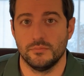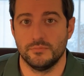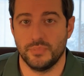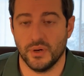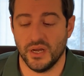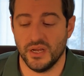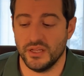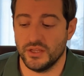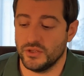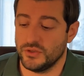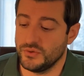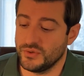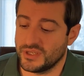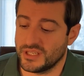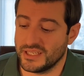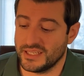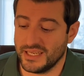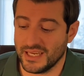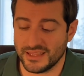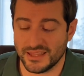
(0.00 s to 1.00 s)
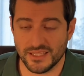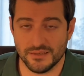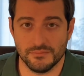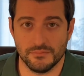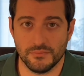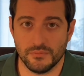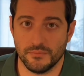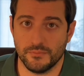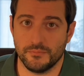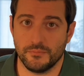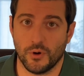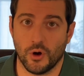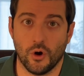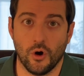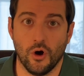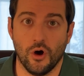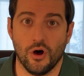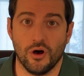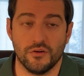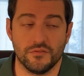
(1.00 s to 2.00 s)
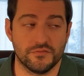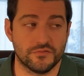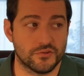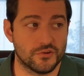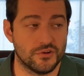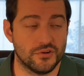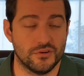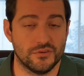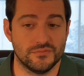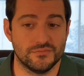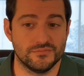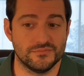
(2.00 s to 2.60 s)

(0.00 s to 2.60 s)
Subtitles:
But you can get them all for